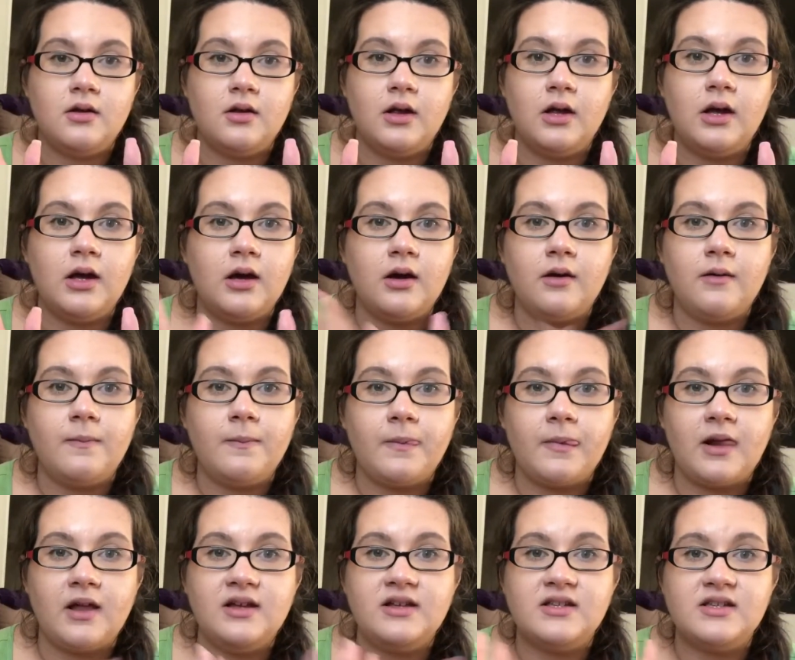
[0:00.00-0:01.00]
ugh,
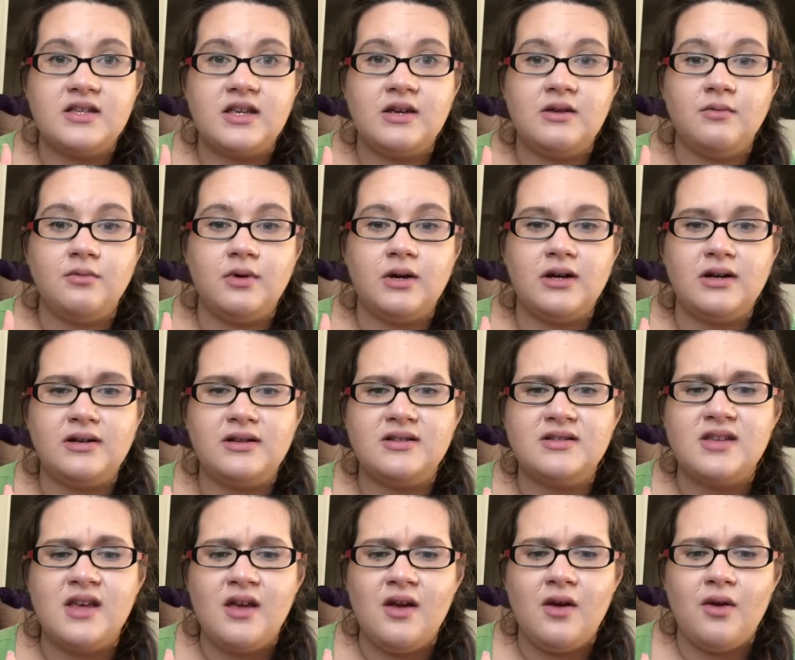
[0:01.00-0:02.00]
because he
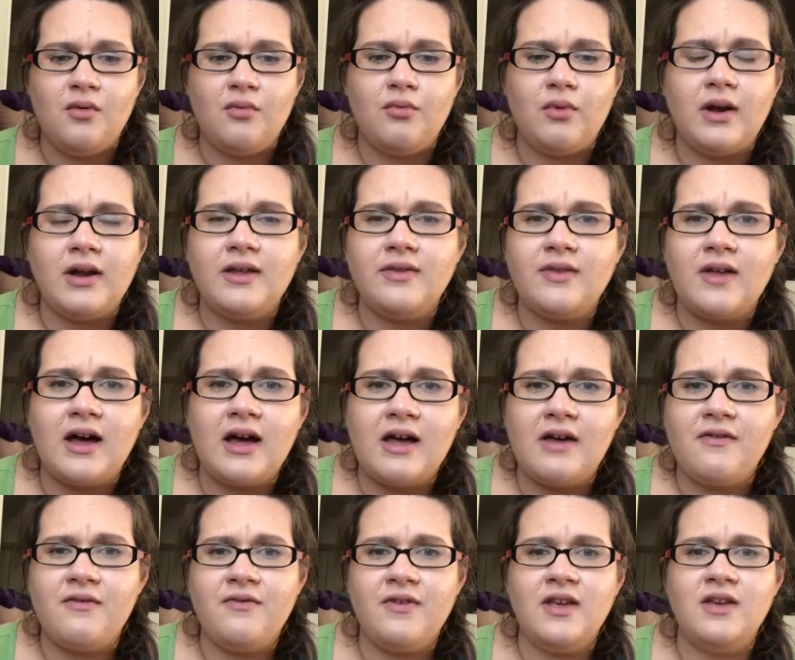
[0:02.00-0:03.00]
was running the high
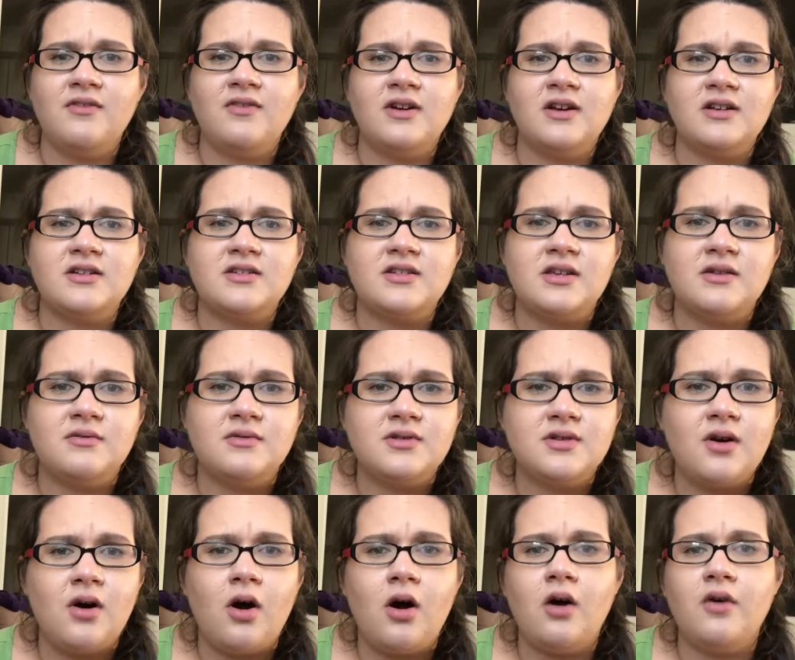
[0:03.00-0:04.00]
fevers, he was
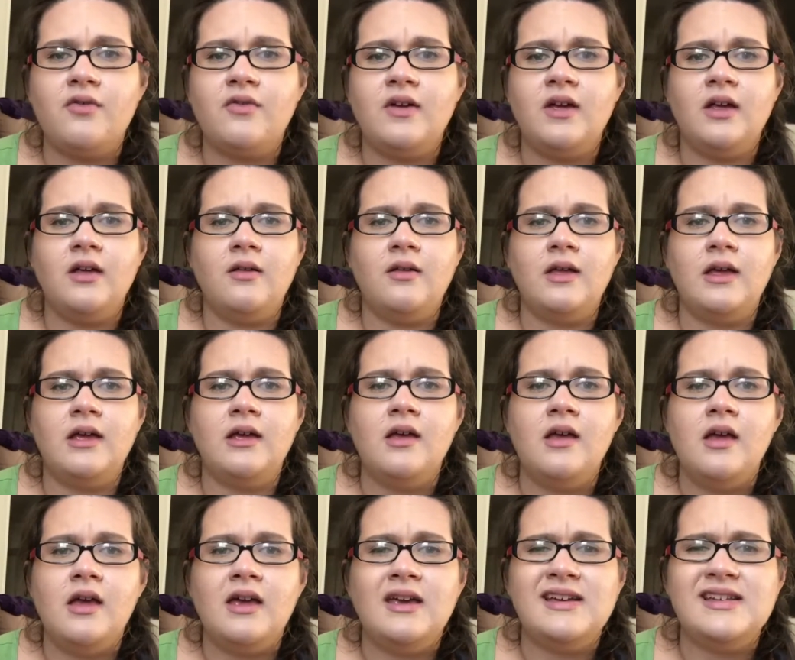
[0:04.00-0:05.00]
coughing, like
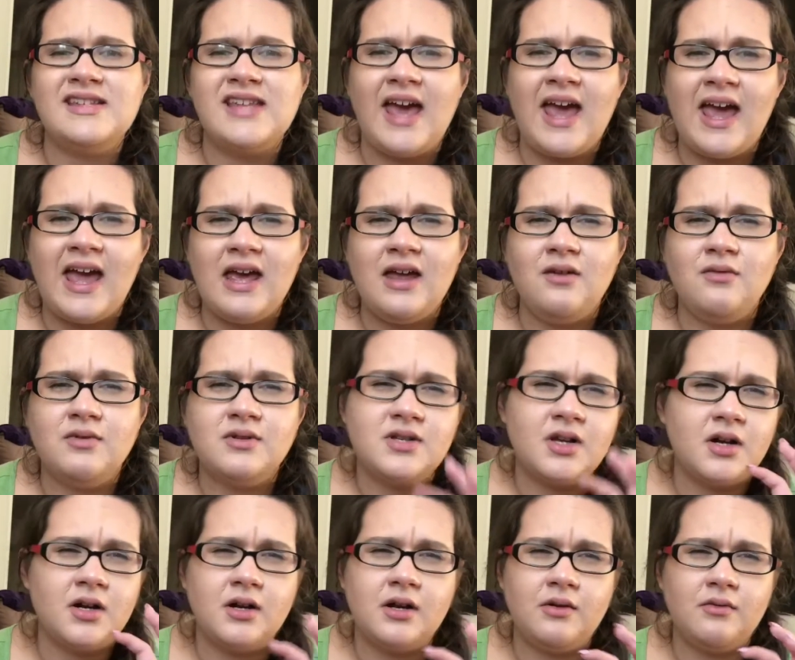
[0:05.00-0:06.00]
his head was
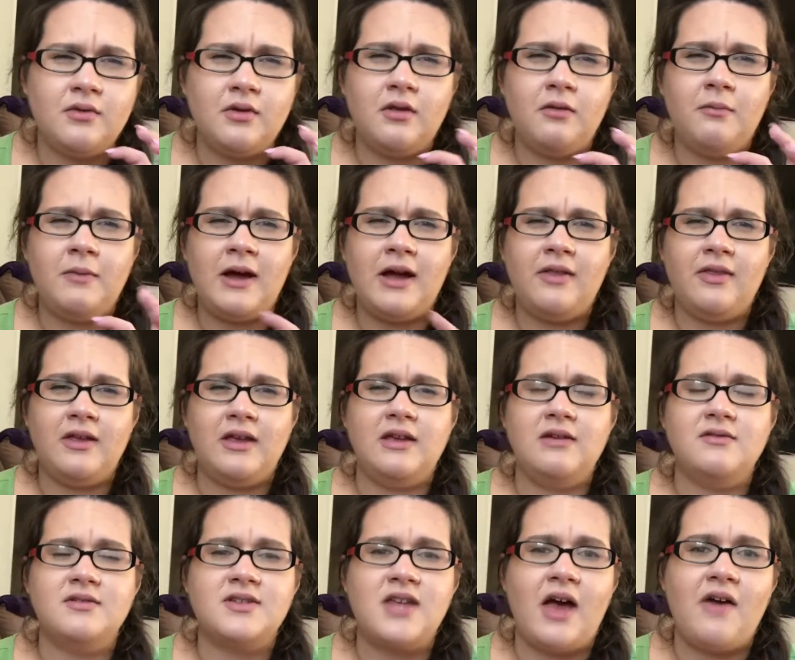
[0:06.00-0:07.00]
hurting really badly, he
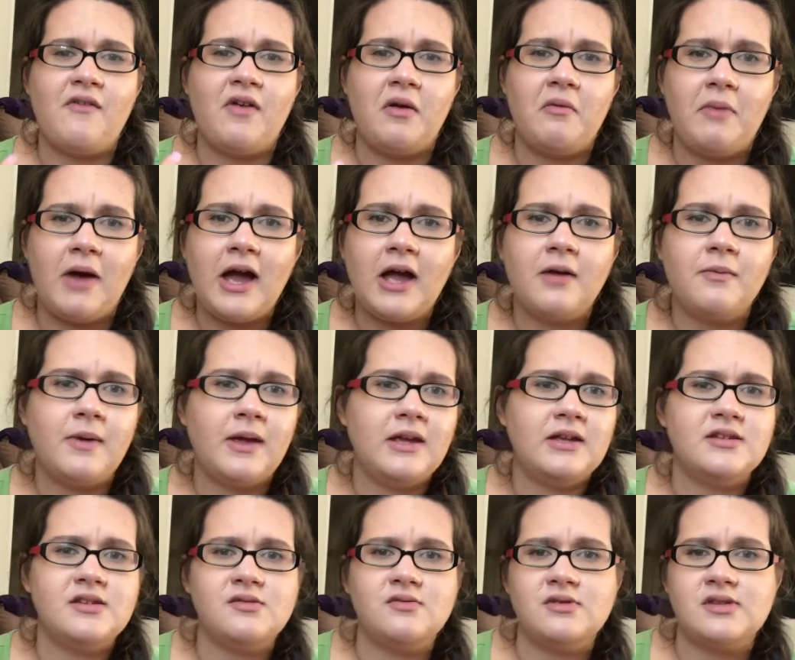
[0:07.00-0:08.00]
was having back
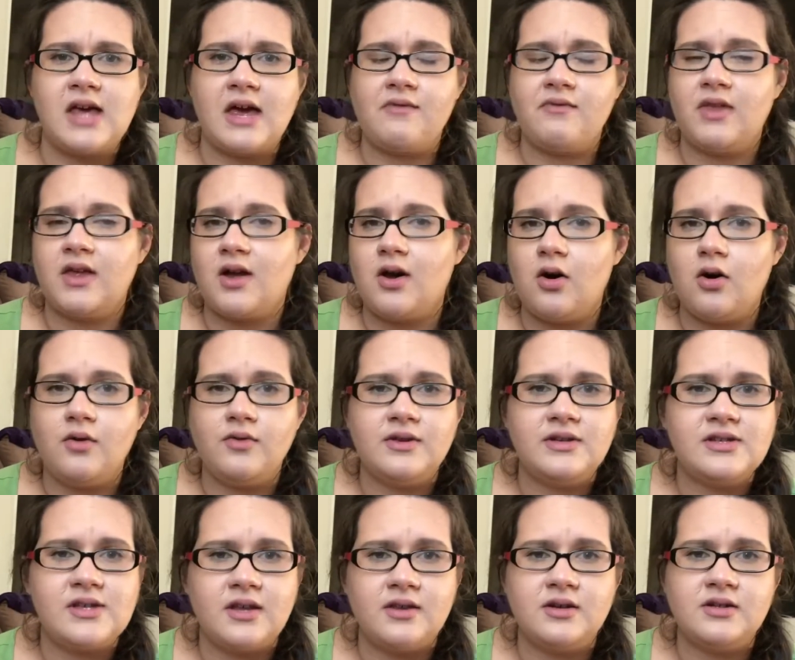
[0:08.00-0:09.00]
pains, he was having like all
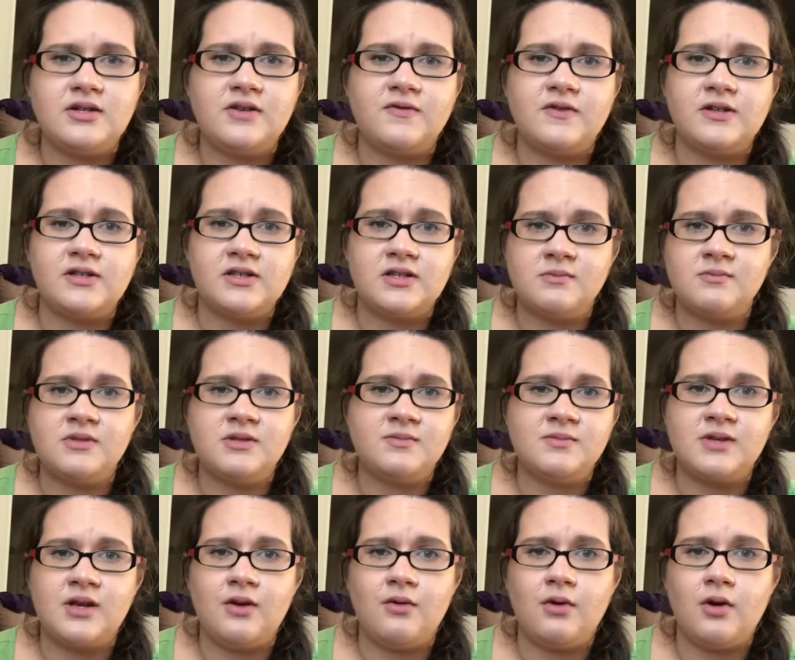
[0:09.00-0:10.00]
these other different
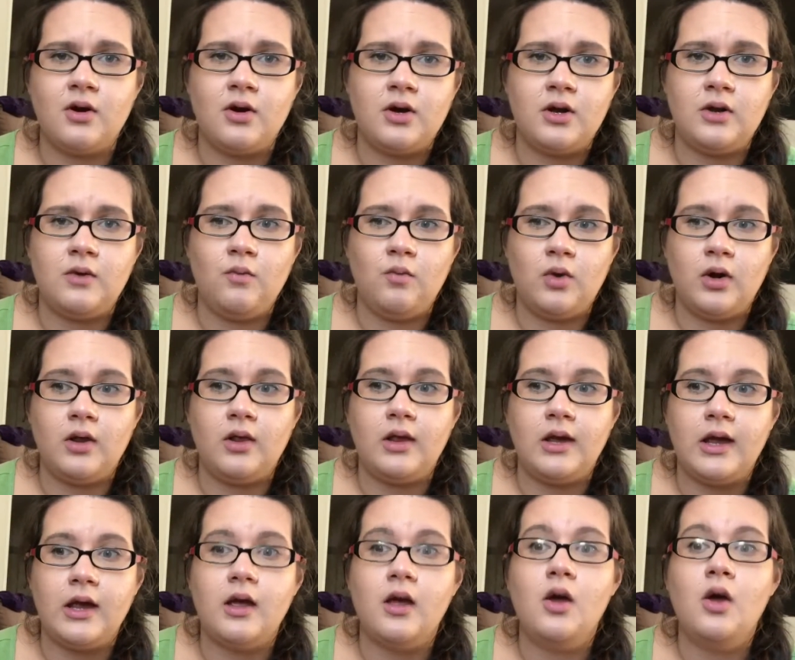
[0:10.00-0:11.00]
symptoms going on and we're
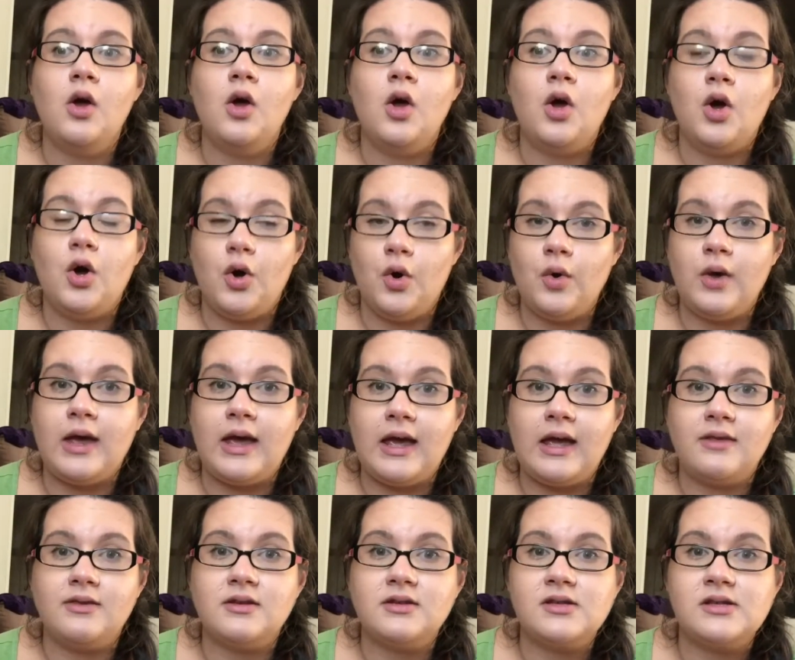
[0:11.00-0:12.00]
like,
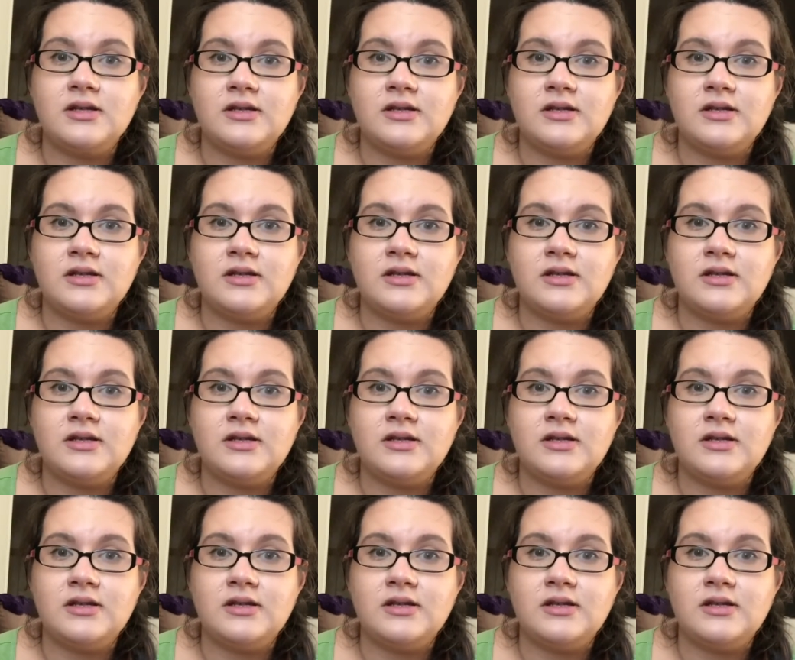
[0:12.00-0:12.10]
okay, this